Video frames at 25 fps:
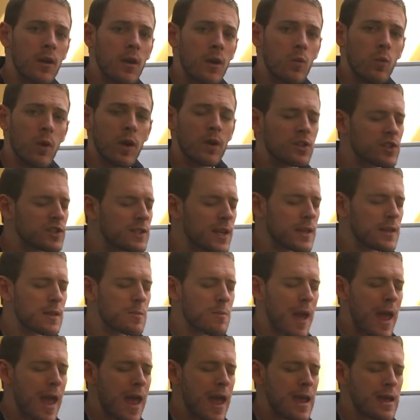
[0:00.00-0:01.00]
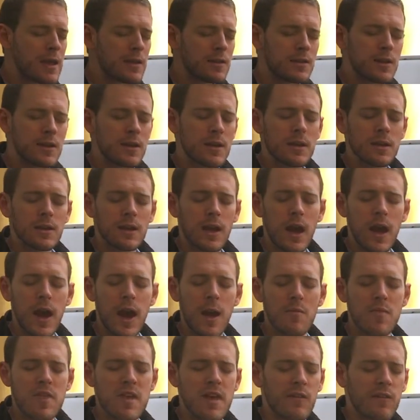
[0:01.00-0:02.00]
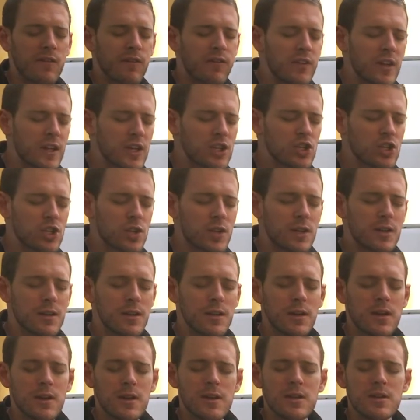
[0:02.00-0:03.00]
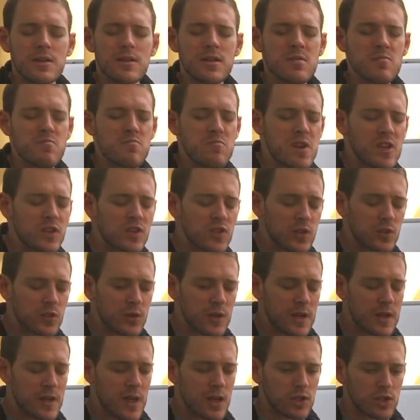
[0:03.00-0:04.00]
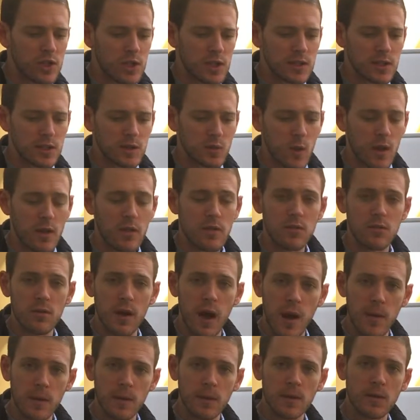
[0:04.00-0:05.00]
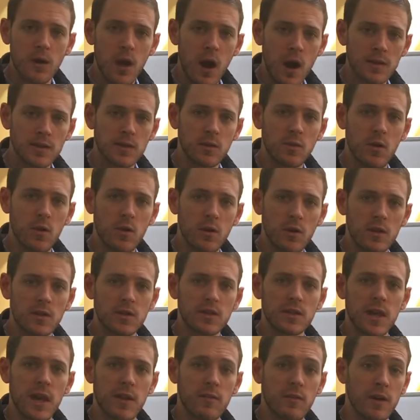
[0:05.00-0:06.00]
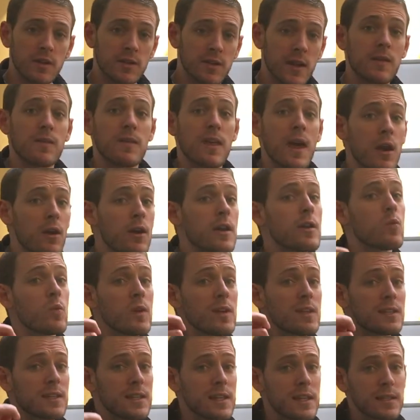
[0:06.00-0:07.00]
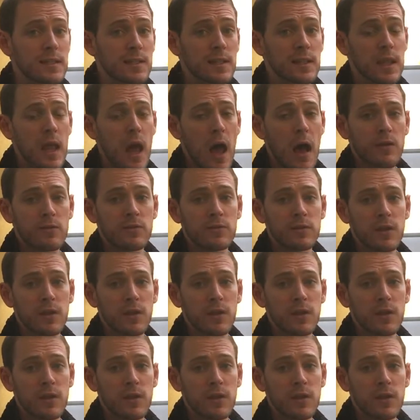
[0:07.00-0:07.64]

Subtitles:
We understand the pain, the affliction, the misery that Jesus went through on the cross in order to save us, and therein we see his love.